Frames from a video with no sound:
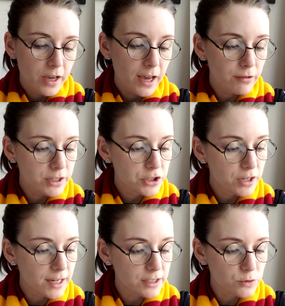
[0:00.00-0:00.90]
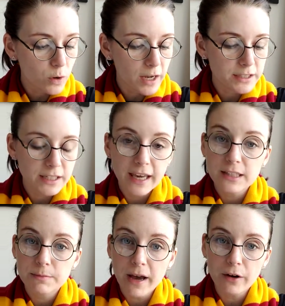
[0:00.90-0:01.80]
Harry took out his wand in
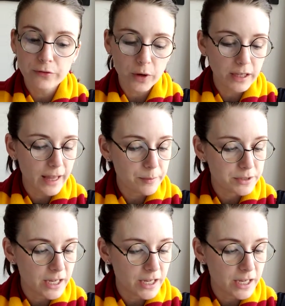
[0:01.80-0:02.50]
case Malfoy leapt